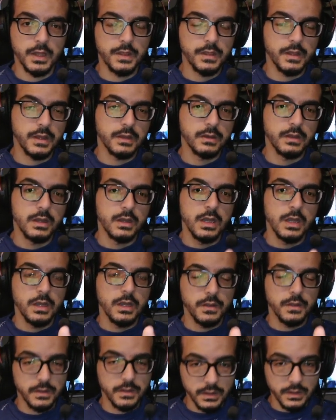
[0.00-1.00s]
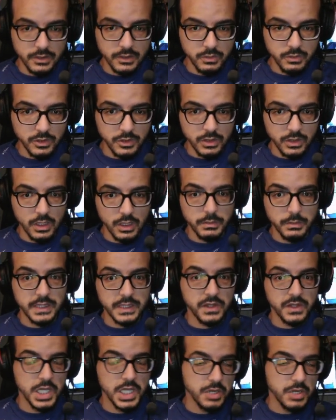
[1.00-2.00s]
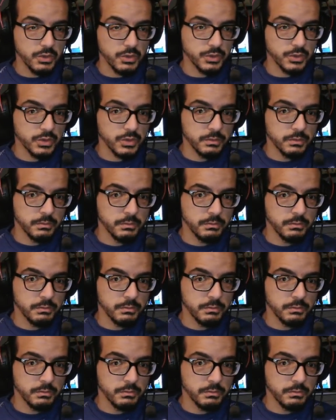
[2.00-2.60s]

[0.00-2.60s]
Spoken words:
And then the next one gonna be the heroes.